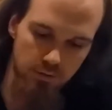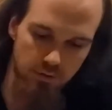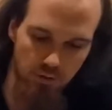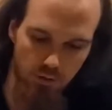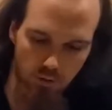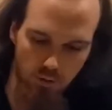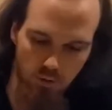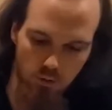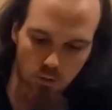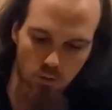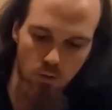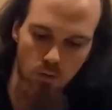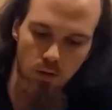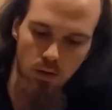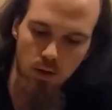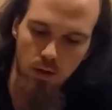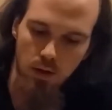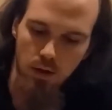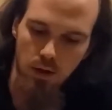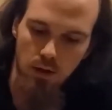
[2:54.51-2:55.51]

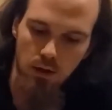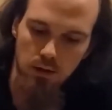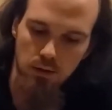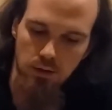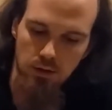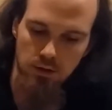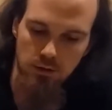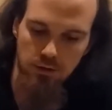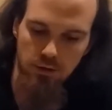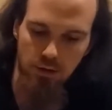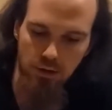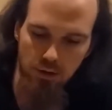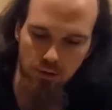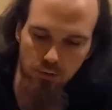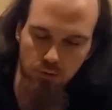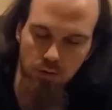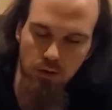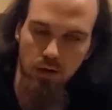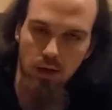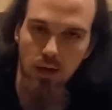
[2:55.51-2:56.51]
So let's say
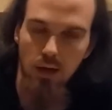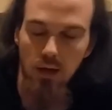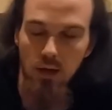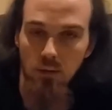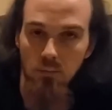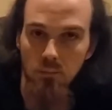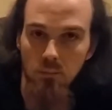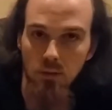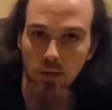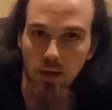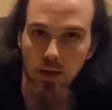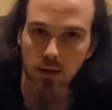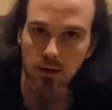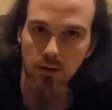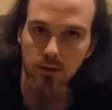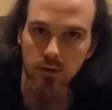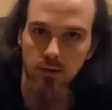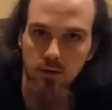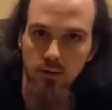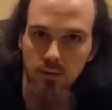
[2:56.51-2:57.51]
you're in a game
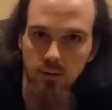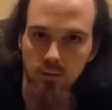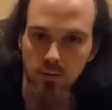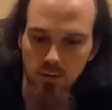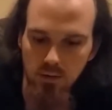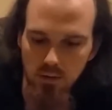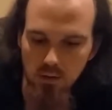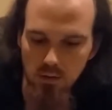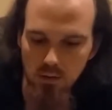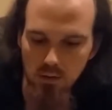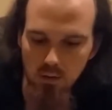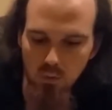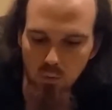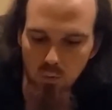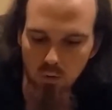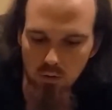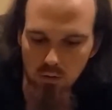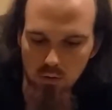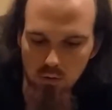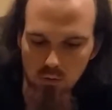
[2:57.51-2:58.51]
that you
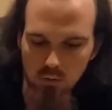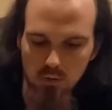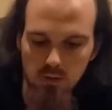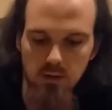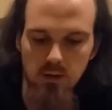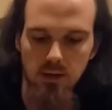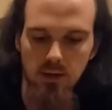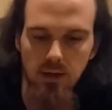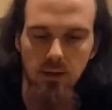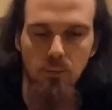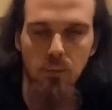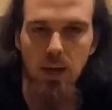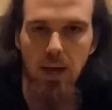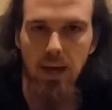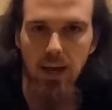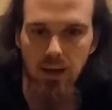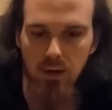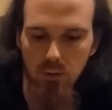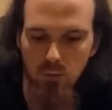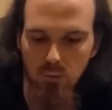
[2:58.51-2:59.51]
want to use the
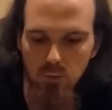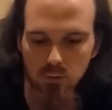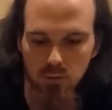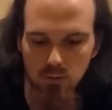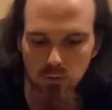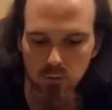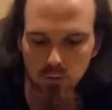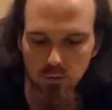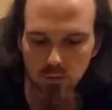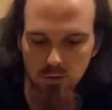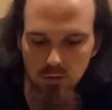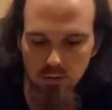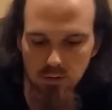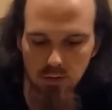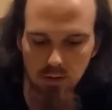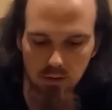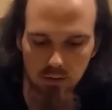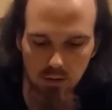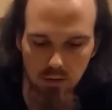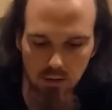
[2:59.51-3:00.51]
D-pad over the
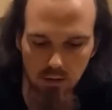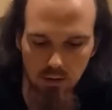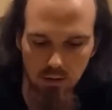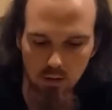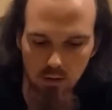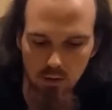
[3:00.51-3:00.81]
joystick.